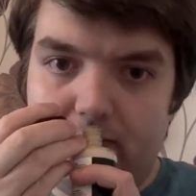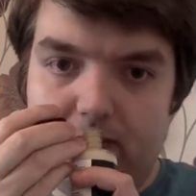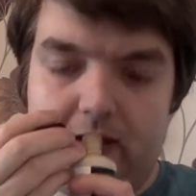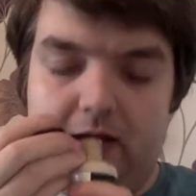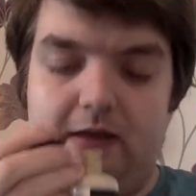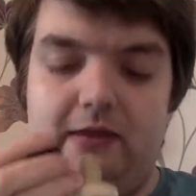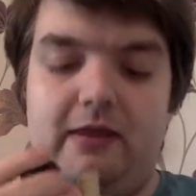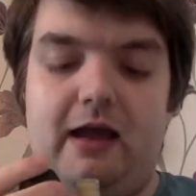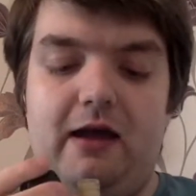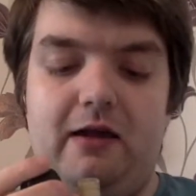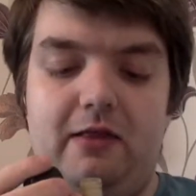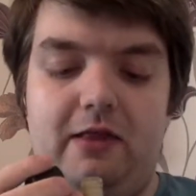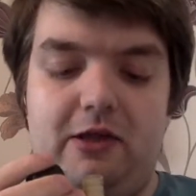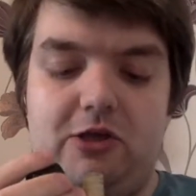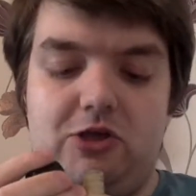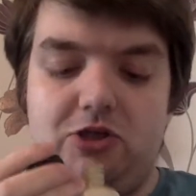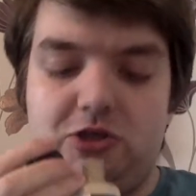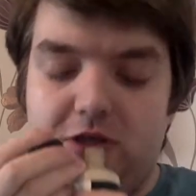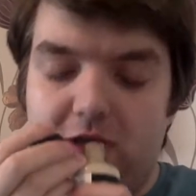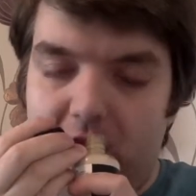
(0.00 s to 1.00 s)
And that
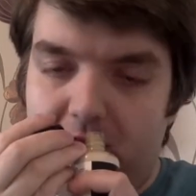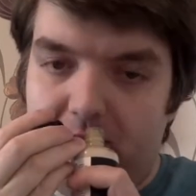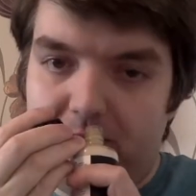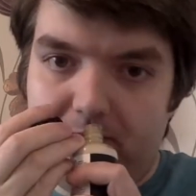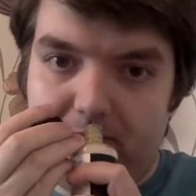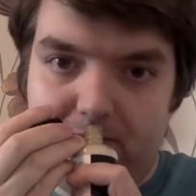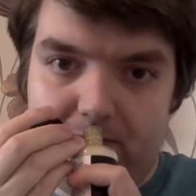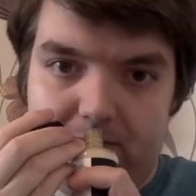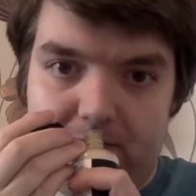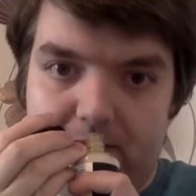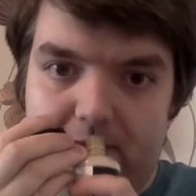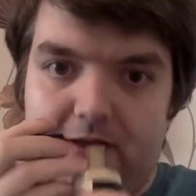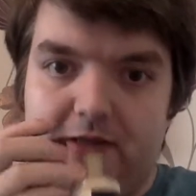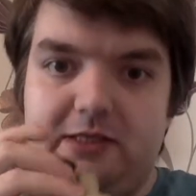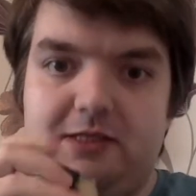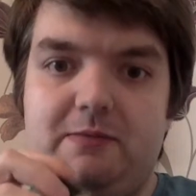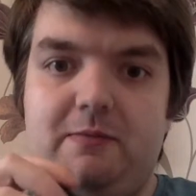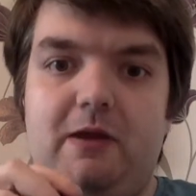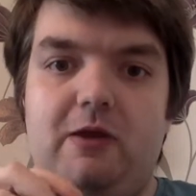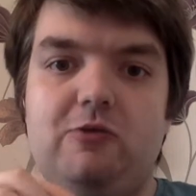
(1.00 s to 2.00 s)
literally
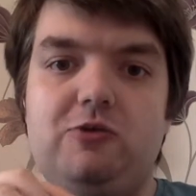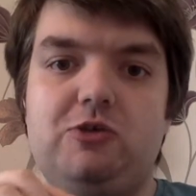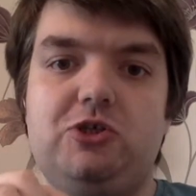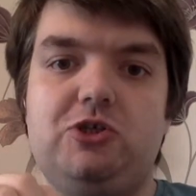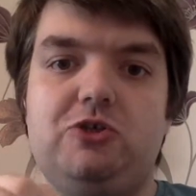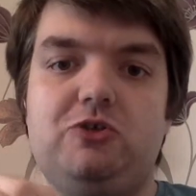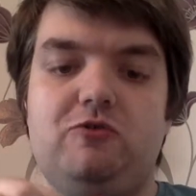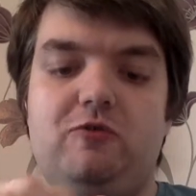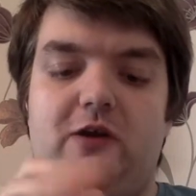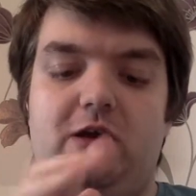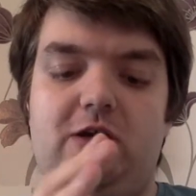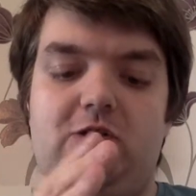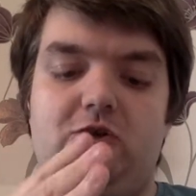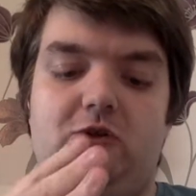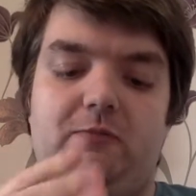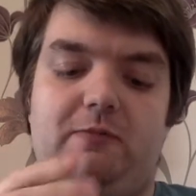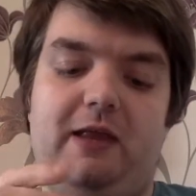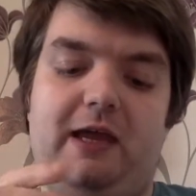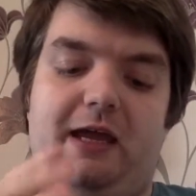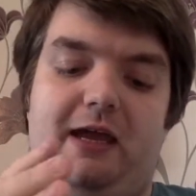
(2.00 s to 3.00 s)
smells straight
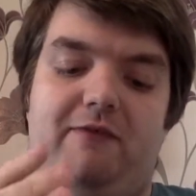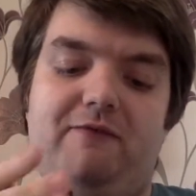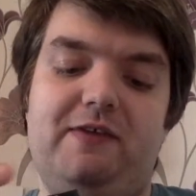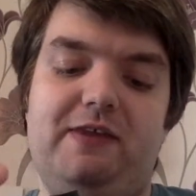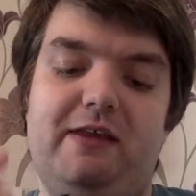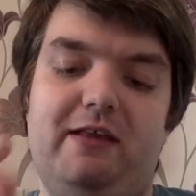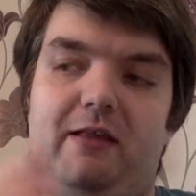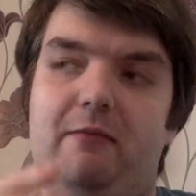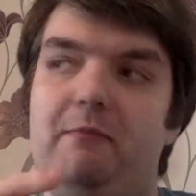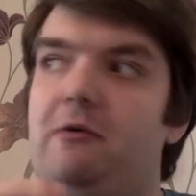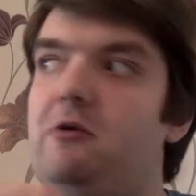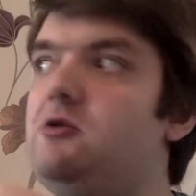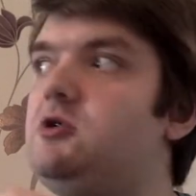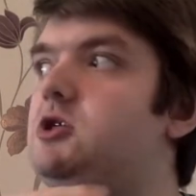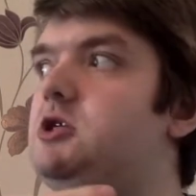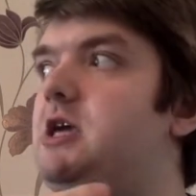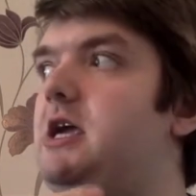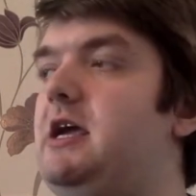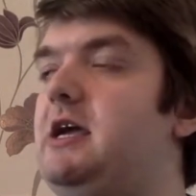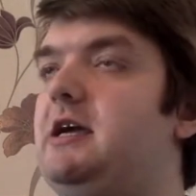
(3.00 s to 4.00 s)
up like a vanilla
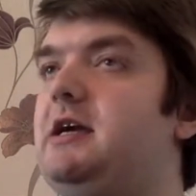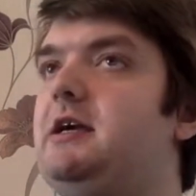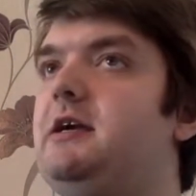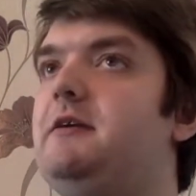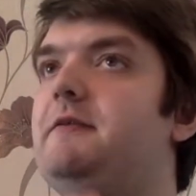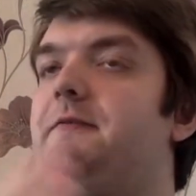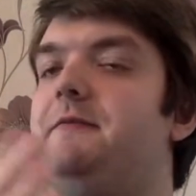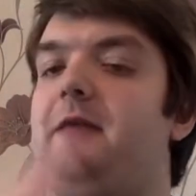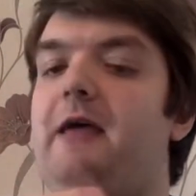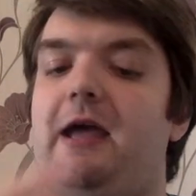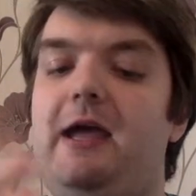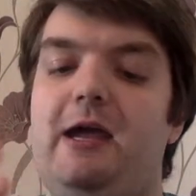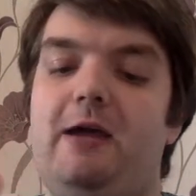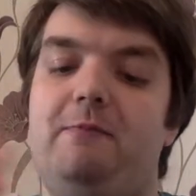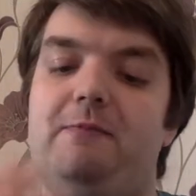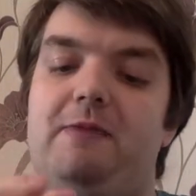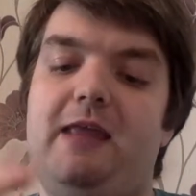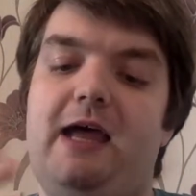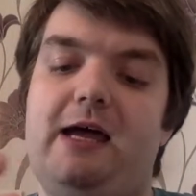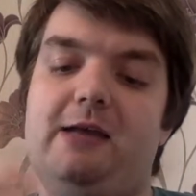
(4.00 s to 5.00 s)
milkshake.
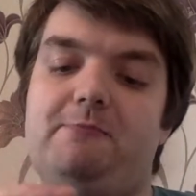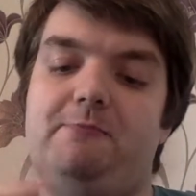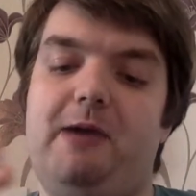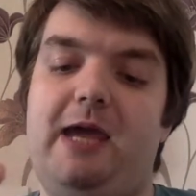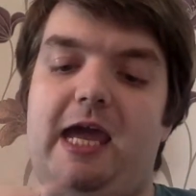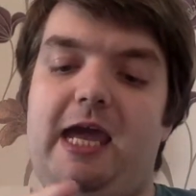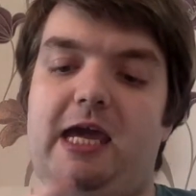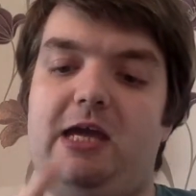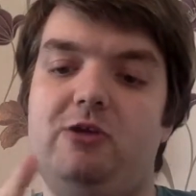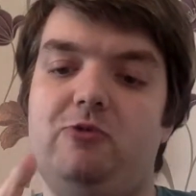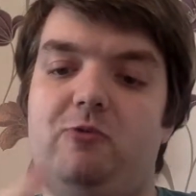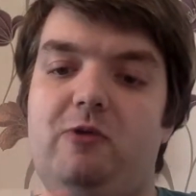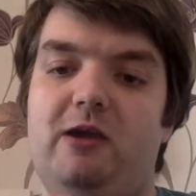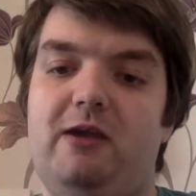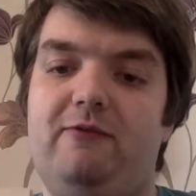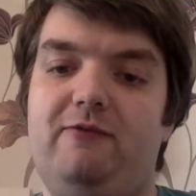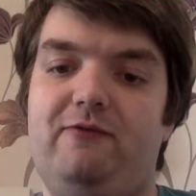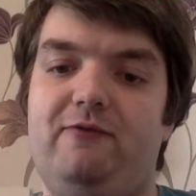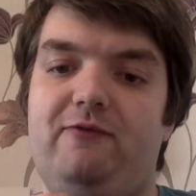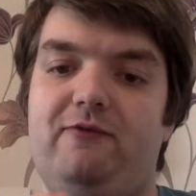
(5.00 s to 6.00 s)
That paired
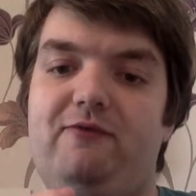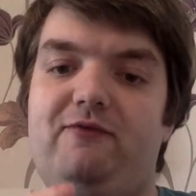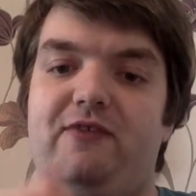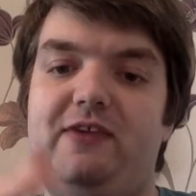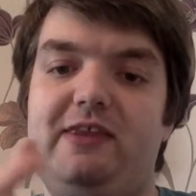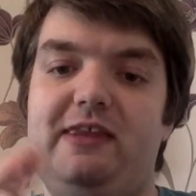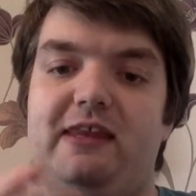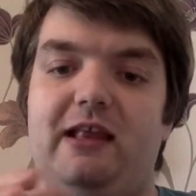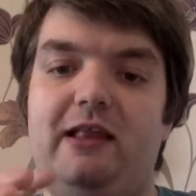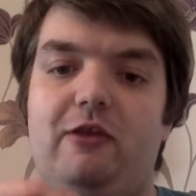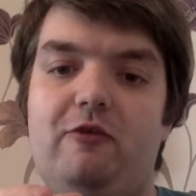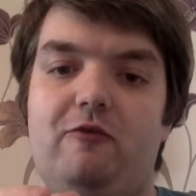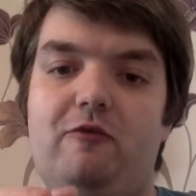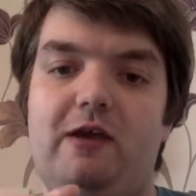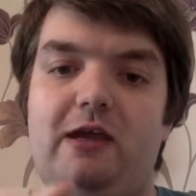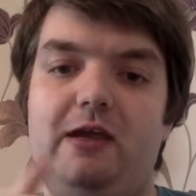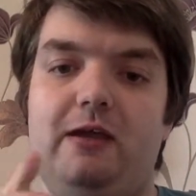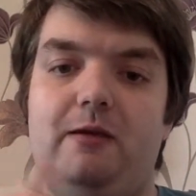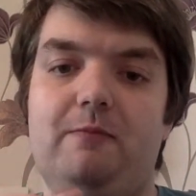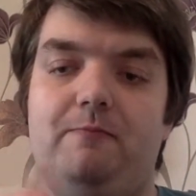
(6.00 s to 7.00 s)
with
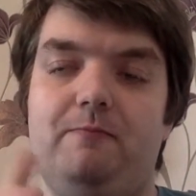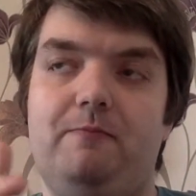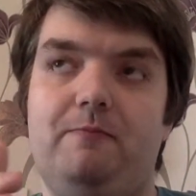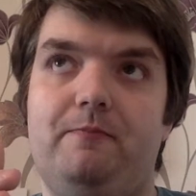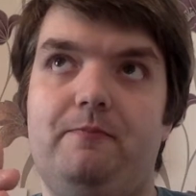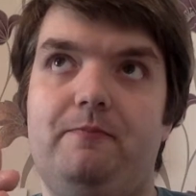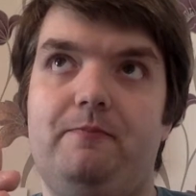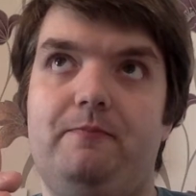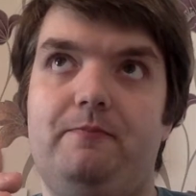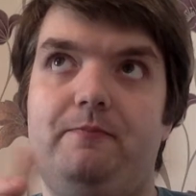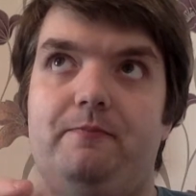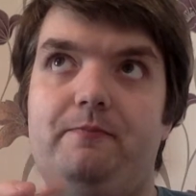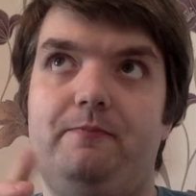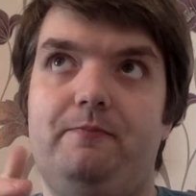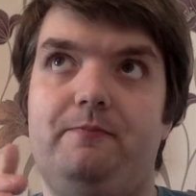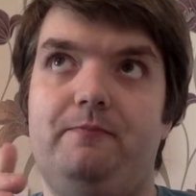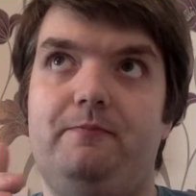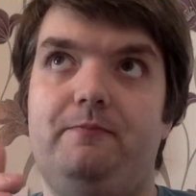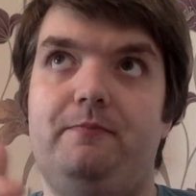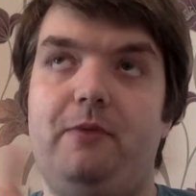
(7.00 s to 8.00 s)
vanilla-y
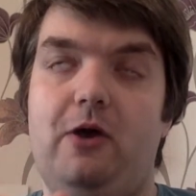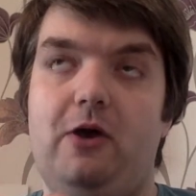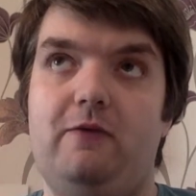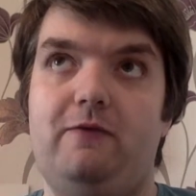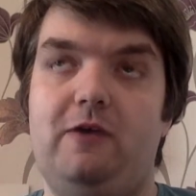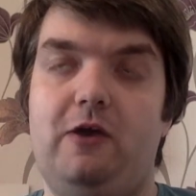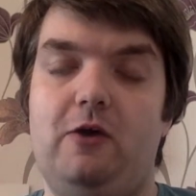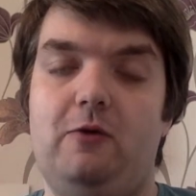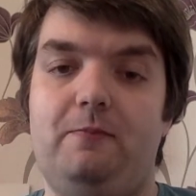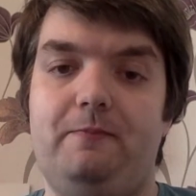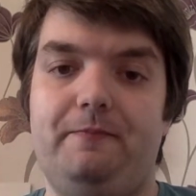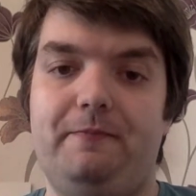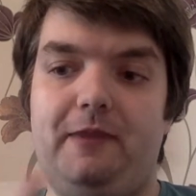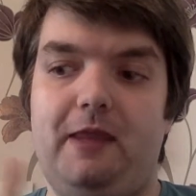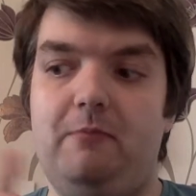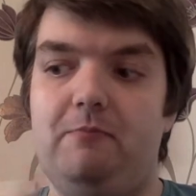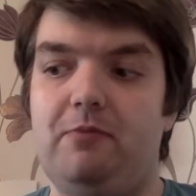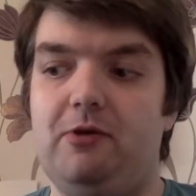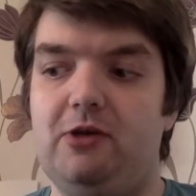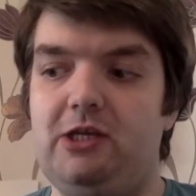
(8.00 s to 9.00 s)
perfume
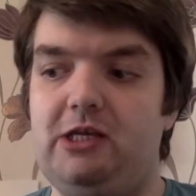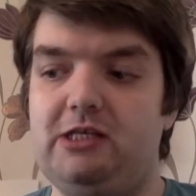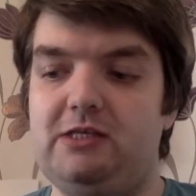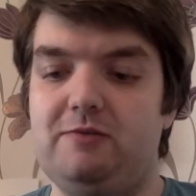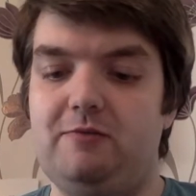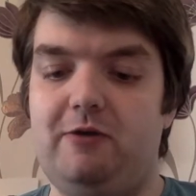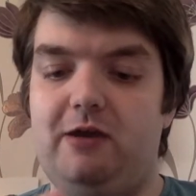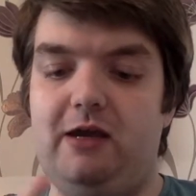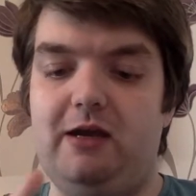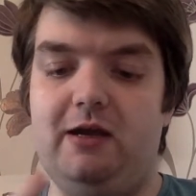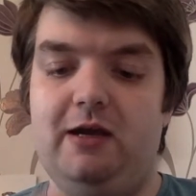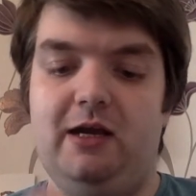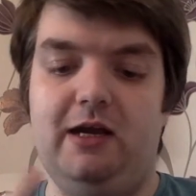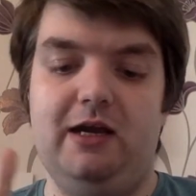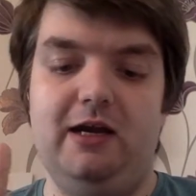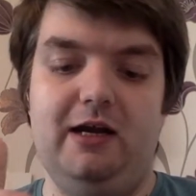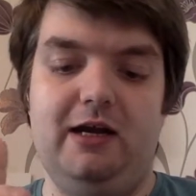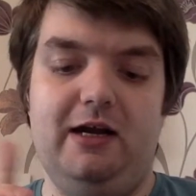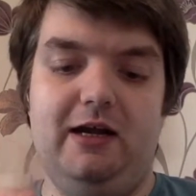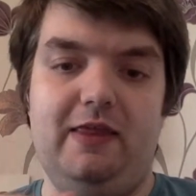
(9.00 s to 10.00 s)
and body spray,
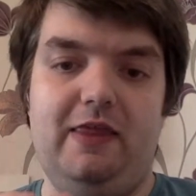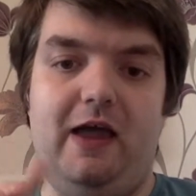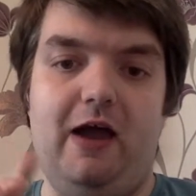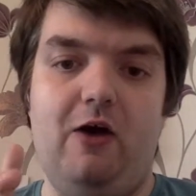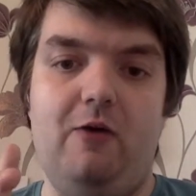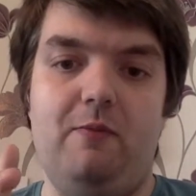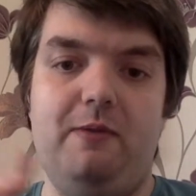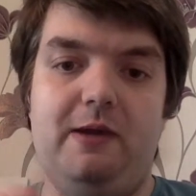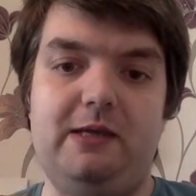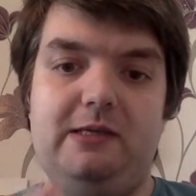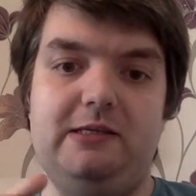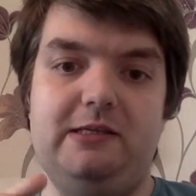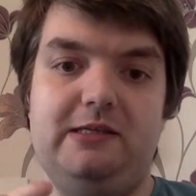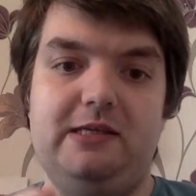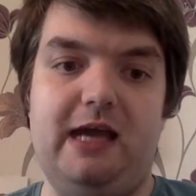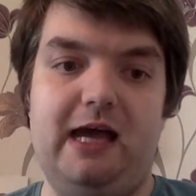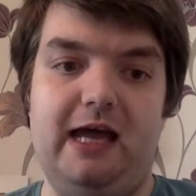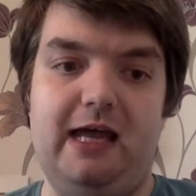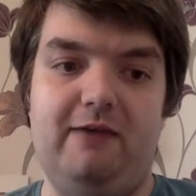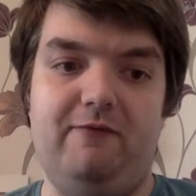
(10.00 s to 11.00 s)
that'll be to
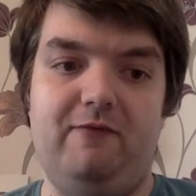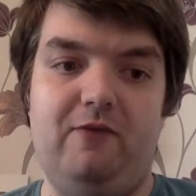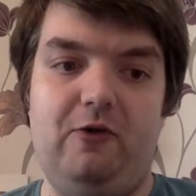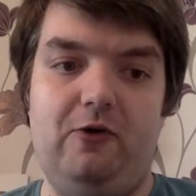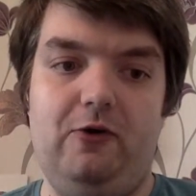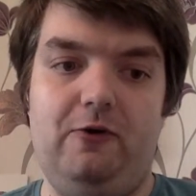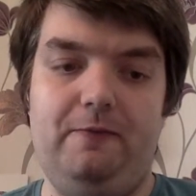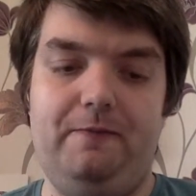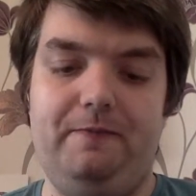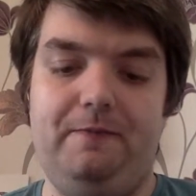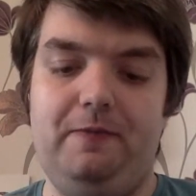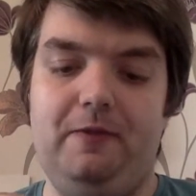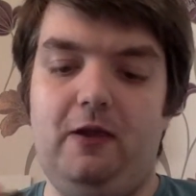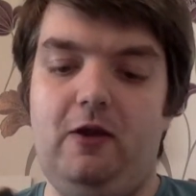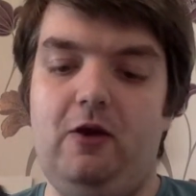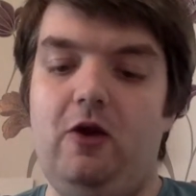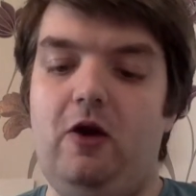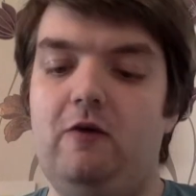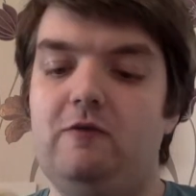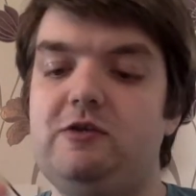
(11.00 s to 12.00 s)
die for.
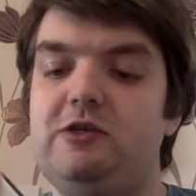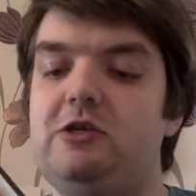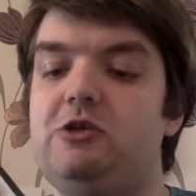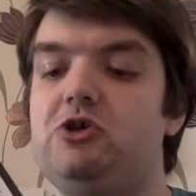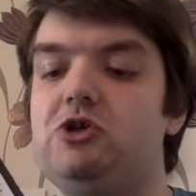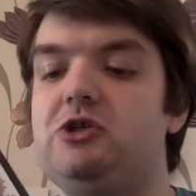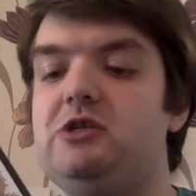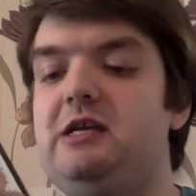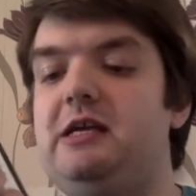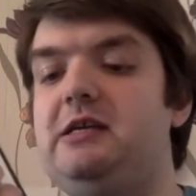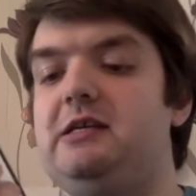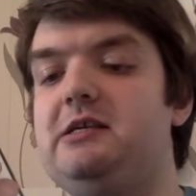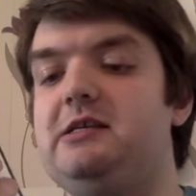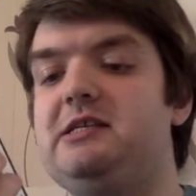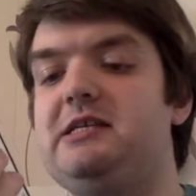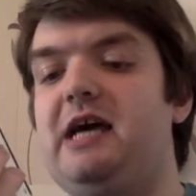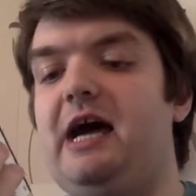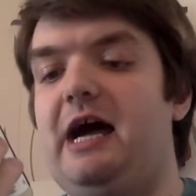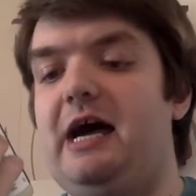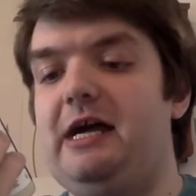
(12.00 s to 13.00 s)
Obviously, you just need a
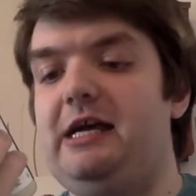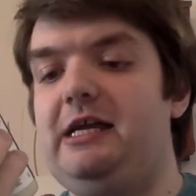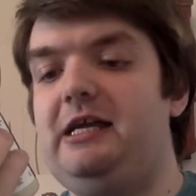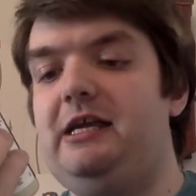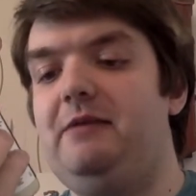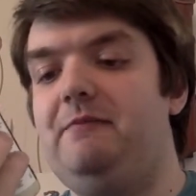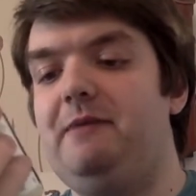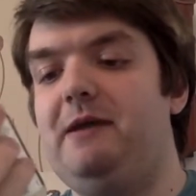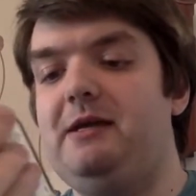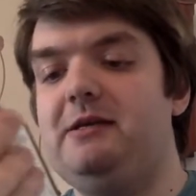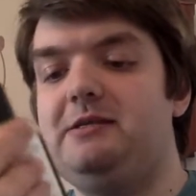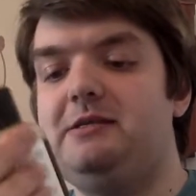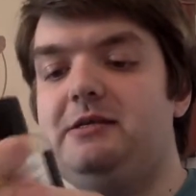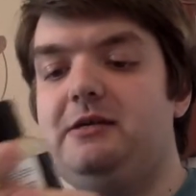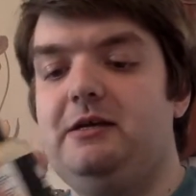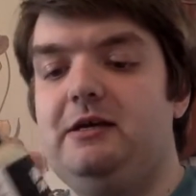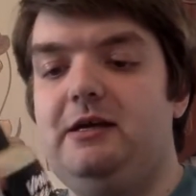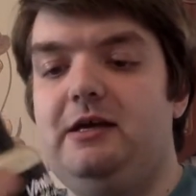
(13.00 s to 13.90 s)
tiny bit.